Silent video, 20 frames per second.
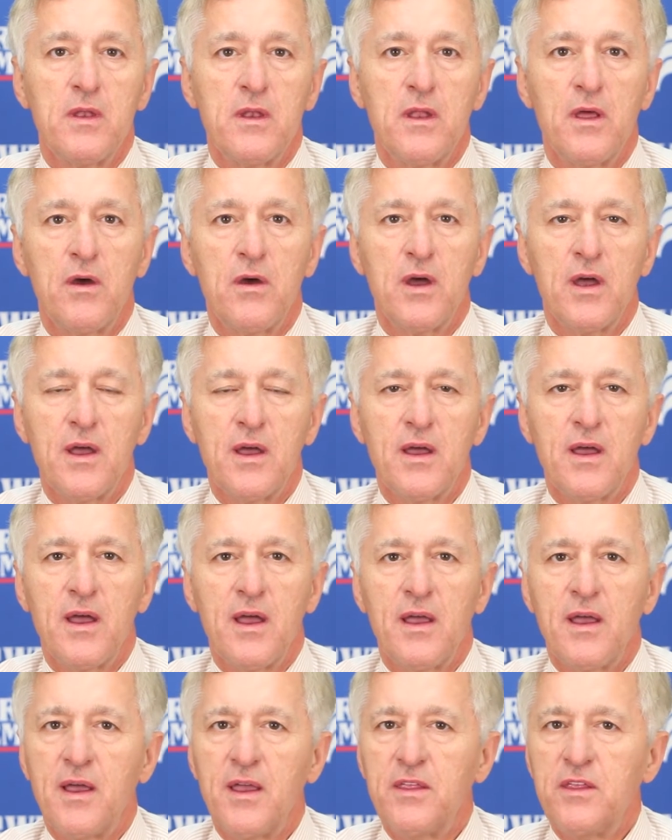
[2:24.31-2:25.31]
Now,
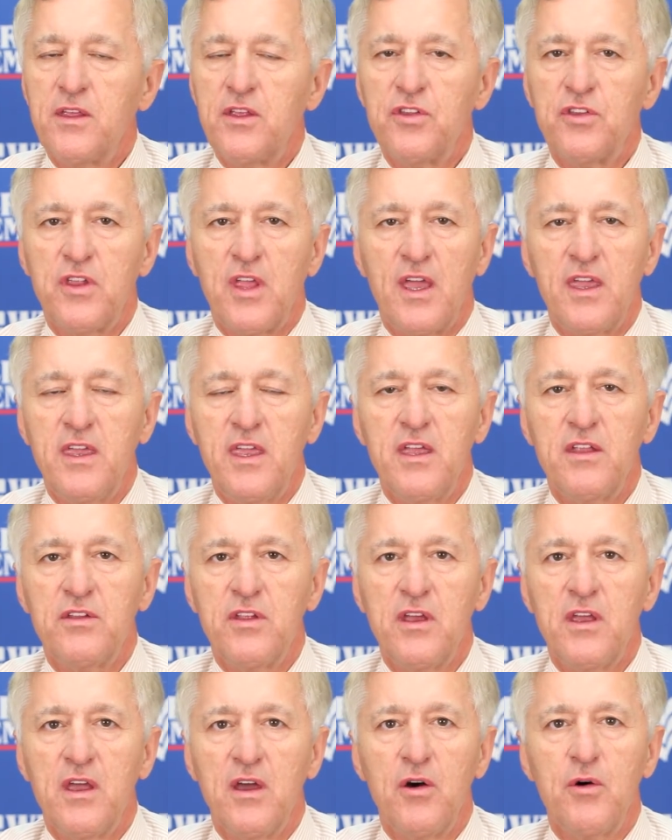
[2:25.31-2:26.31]
I can't
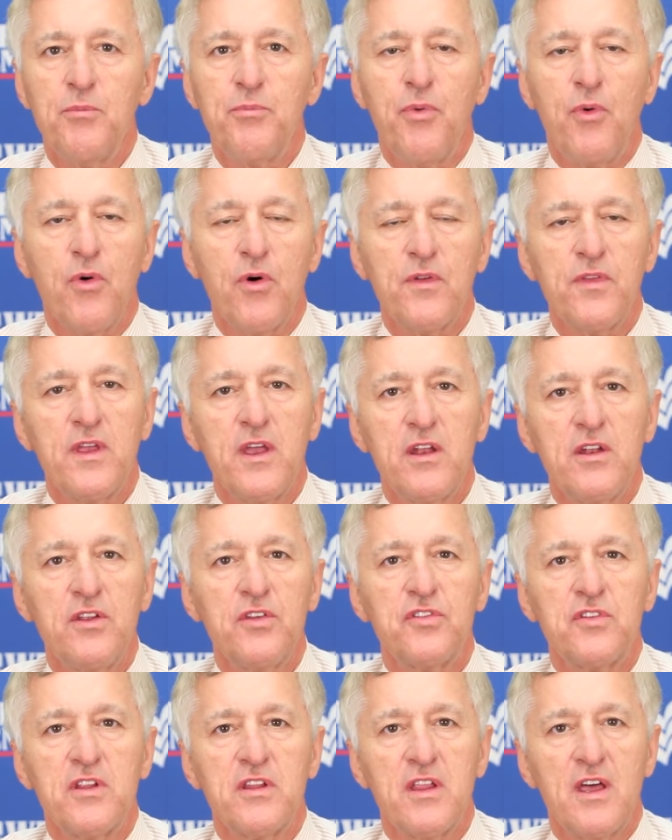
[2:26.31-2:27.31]
tell you how important that
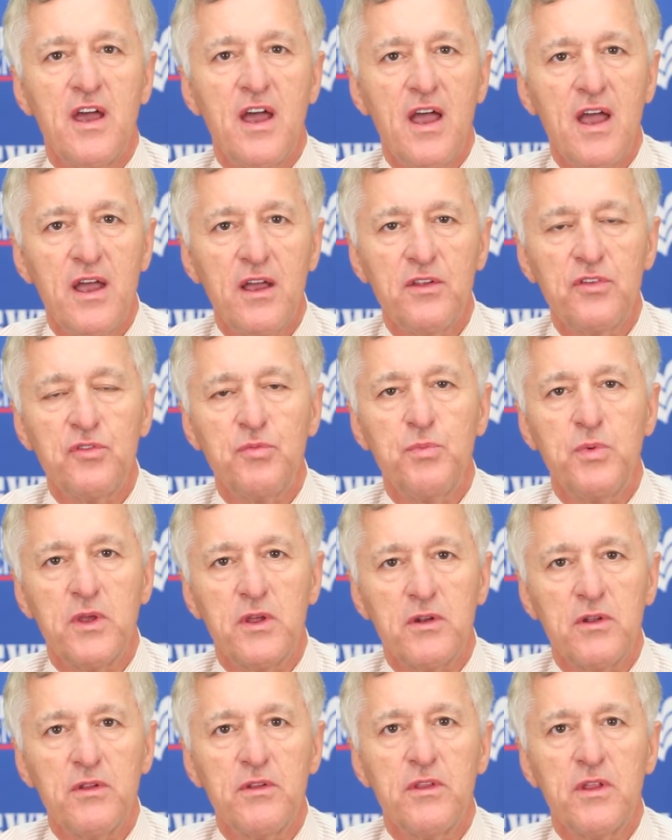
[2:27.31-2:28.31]
is to the
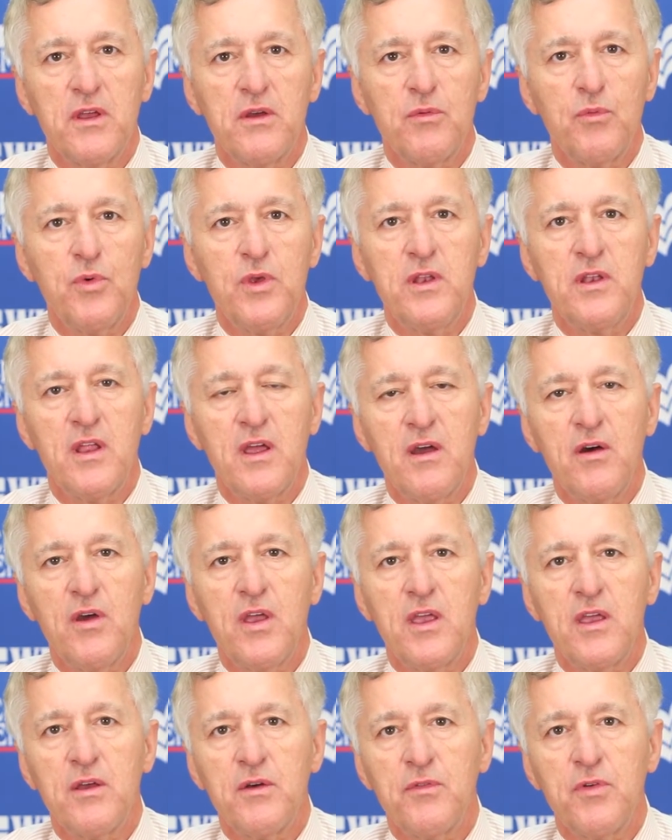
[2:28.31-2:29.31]
hospital that we now
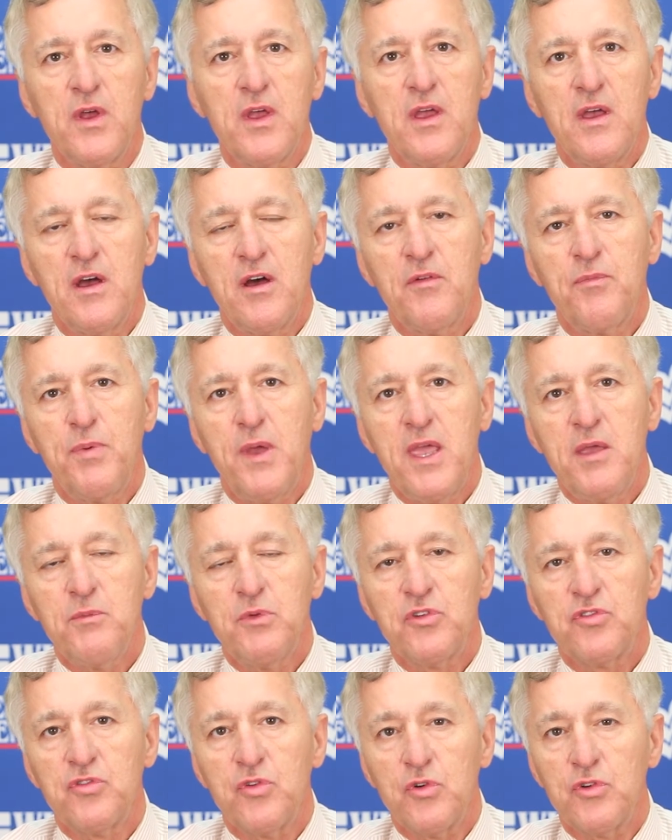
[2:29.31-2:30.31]
have a
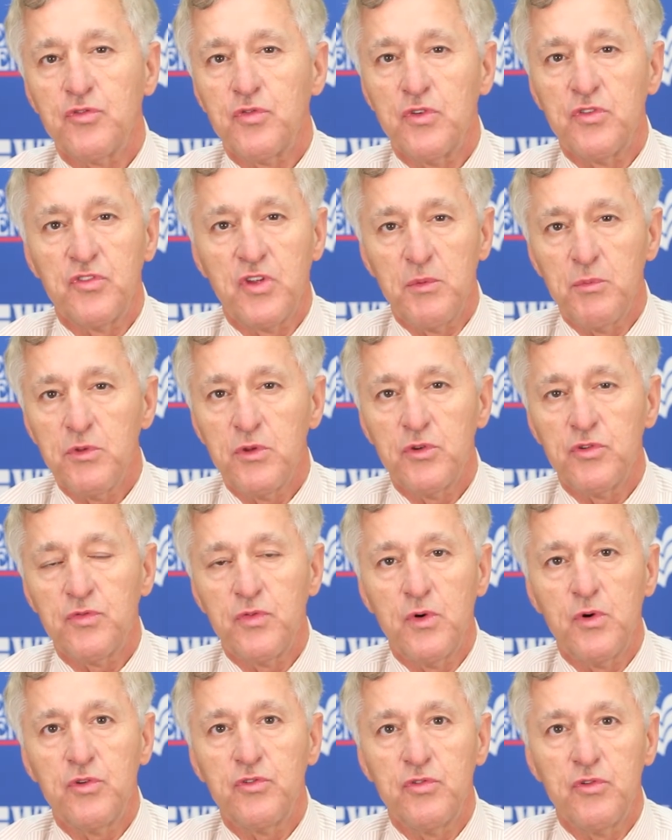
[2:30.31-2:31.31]
payment source for some of those
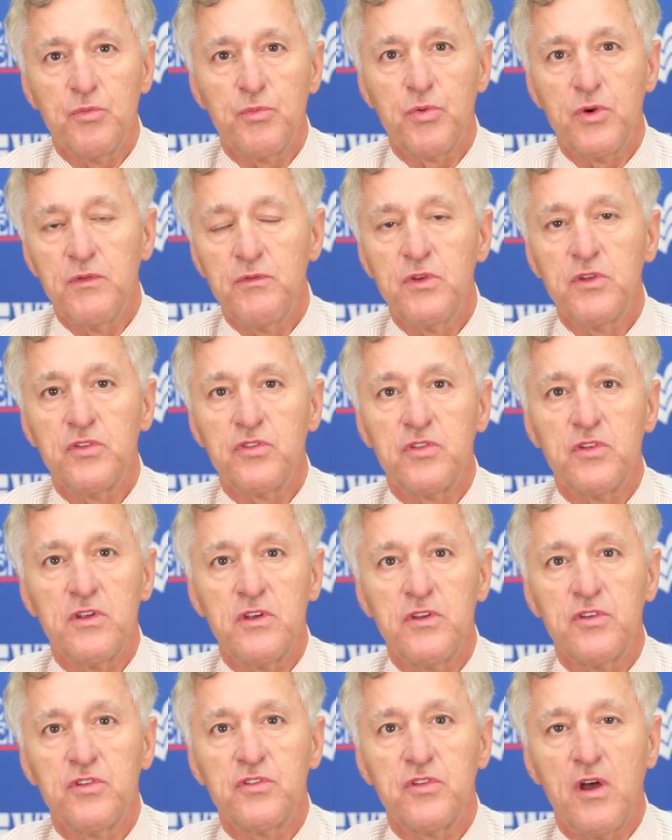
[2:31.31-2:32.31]
folks who
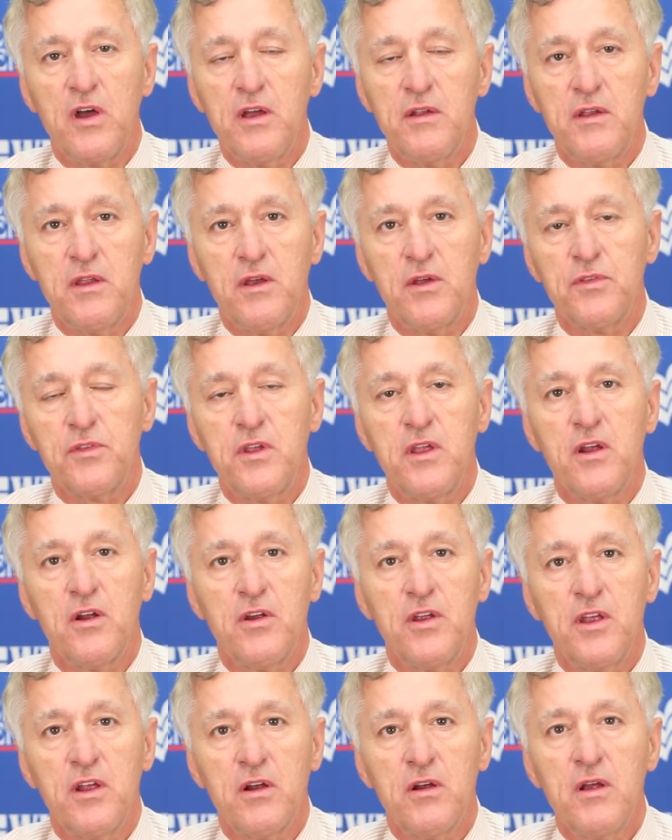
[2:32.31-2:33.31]
previously sought health care
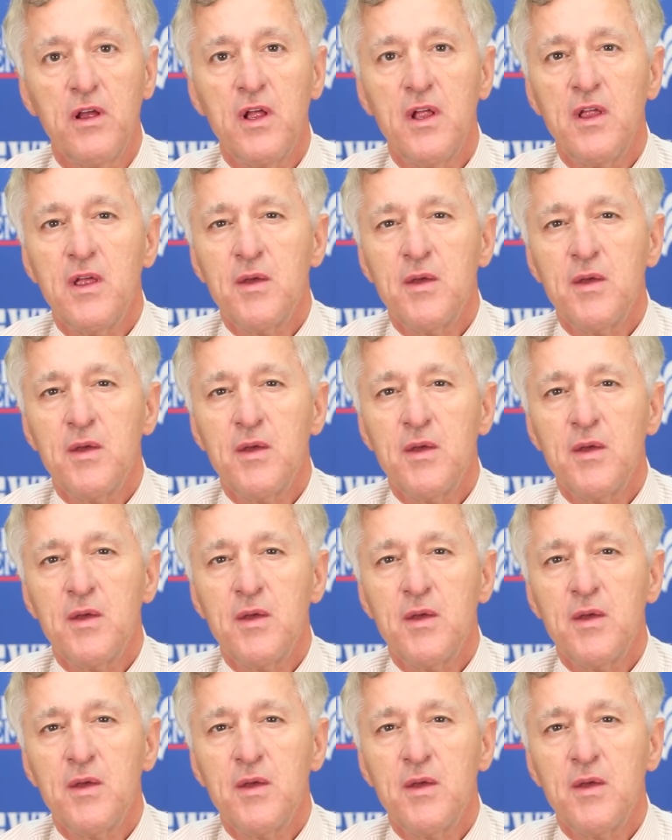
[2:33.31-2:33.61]
here,